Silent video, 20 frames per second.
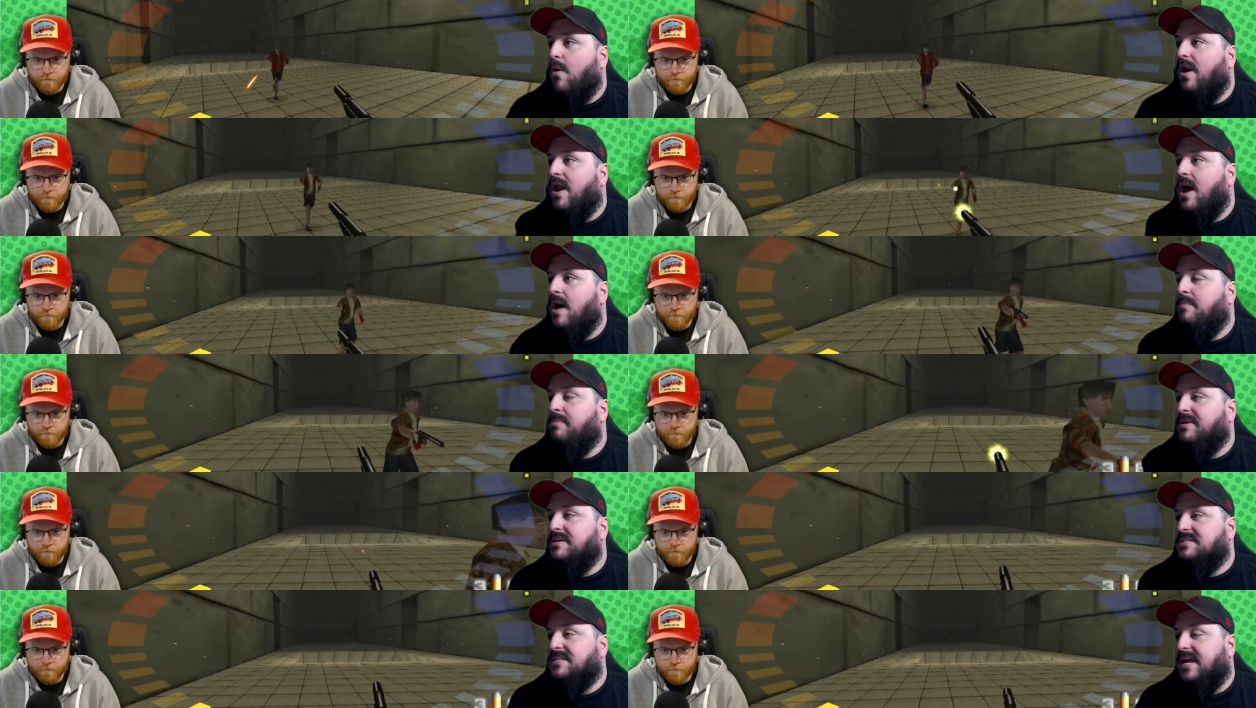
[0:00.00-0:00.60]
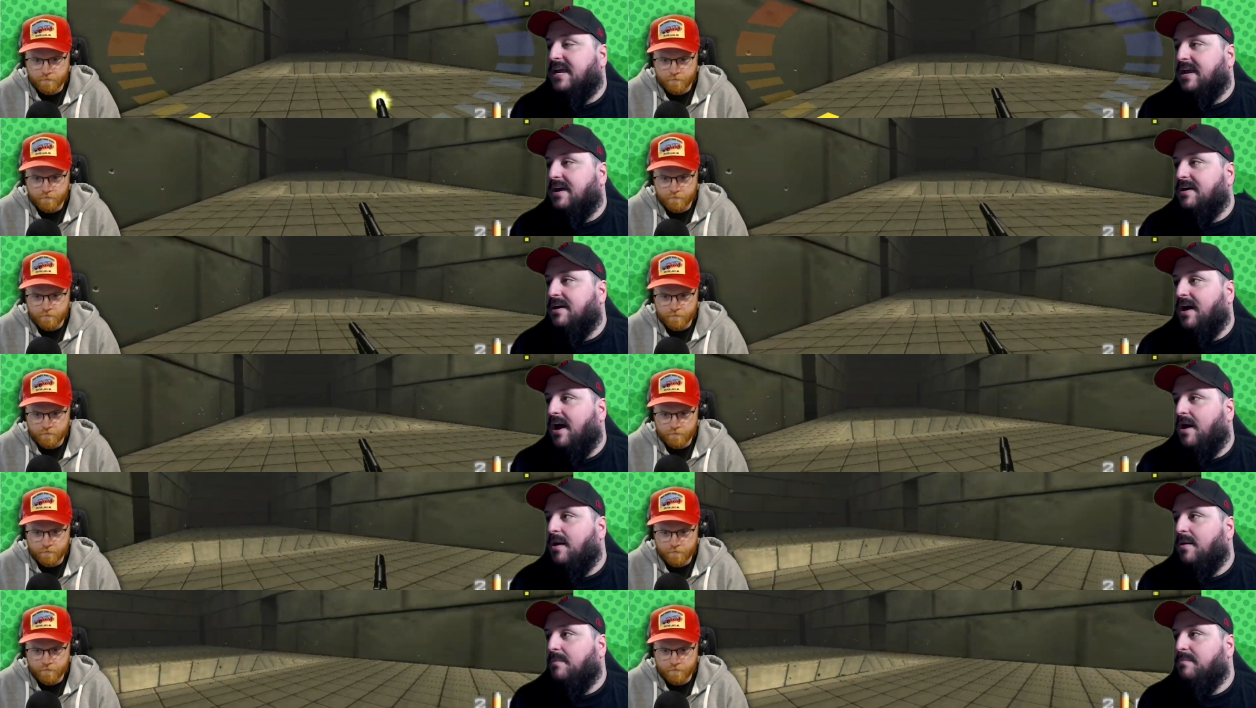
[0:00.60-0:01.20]
Speaker 1: it up as like
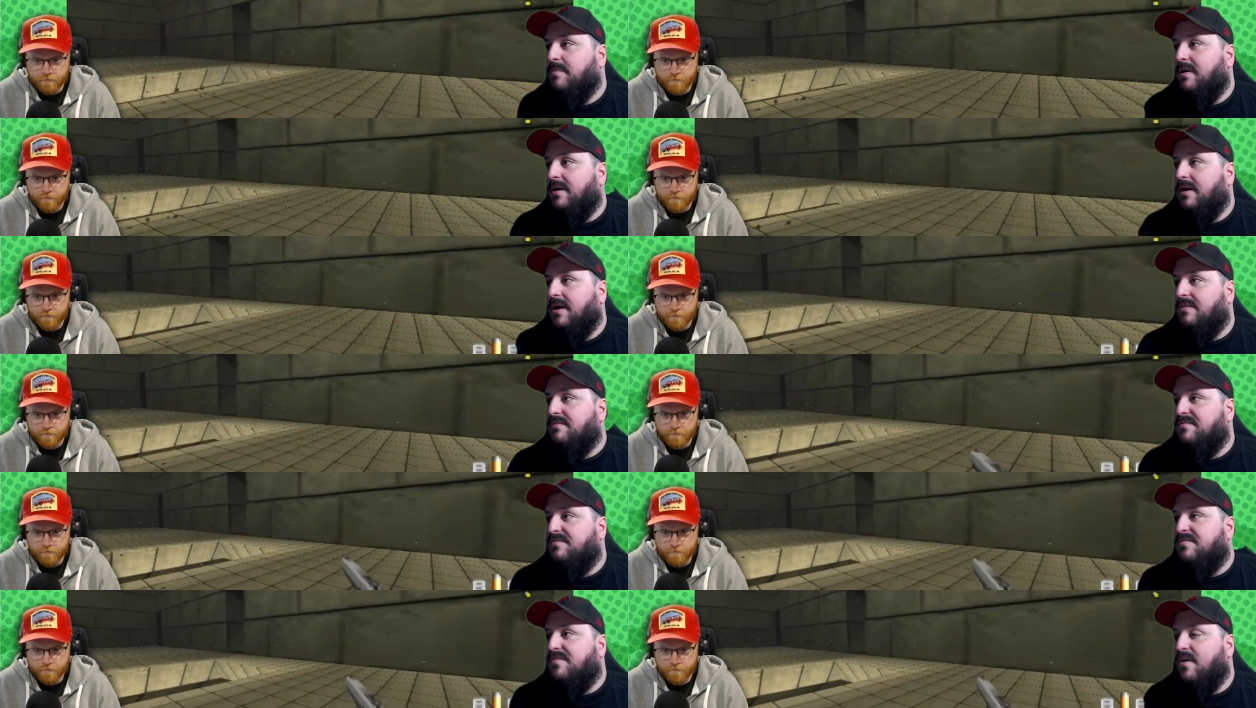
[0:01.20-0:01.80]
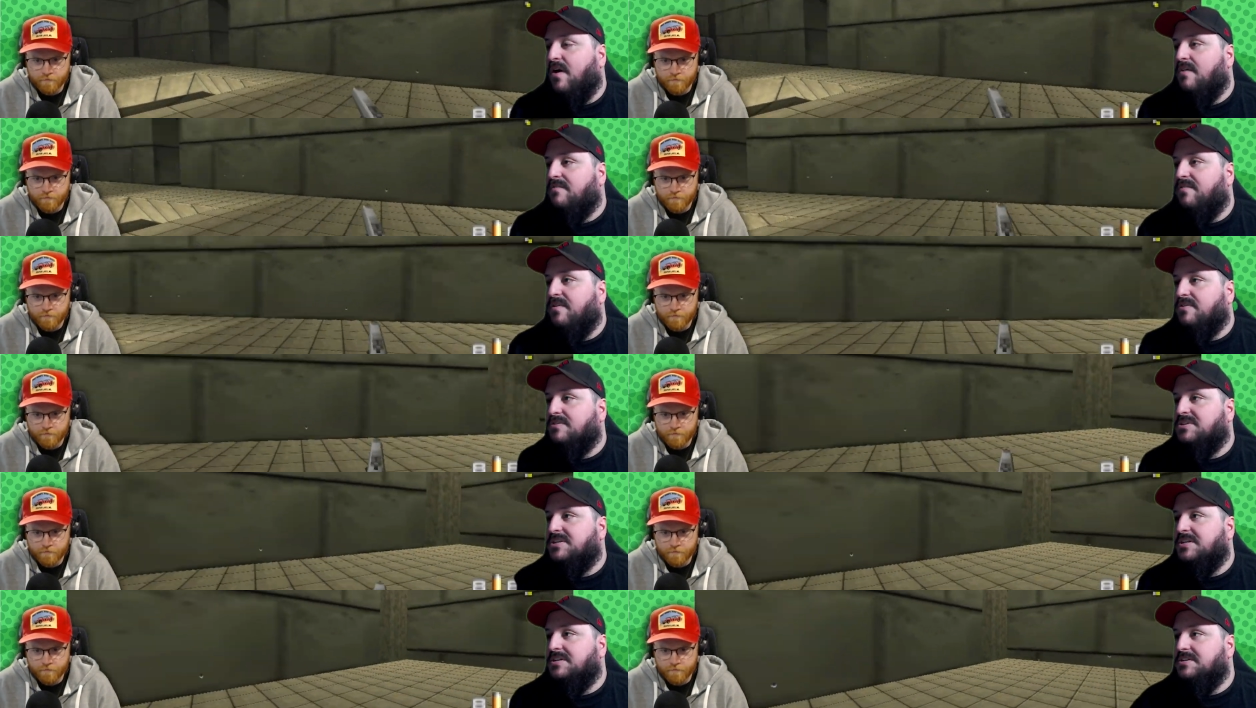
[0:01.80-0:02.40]
a a, a, a
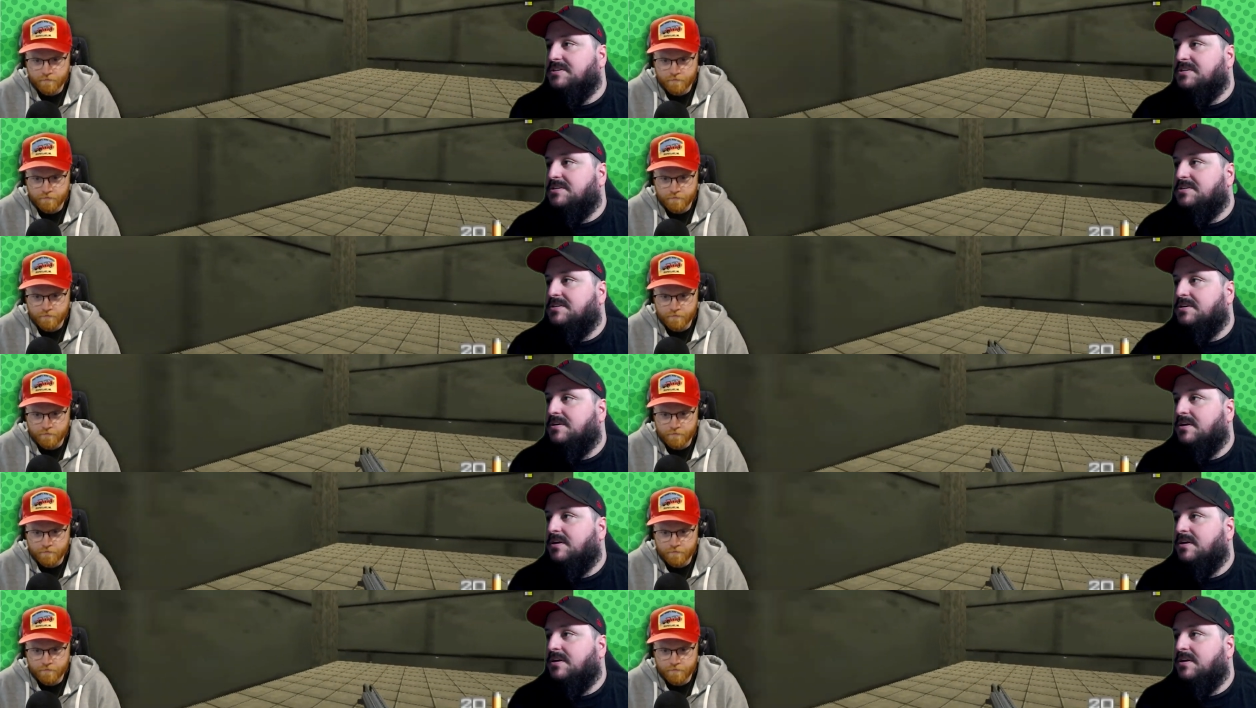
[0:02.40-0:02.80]
versus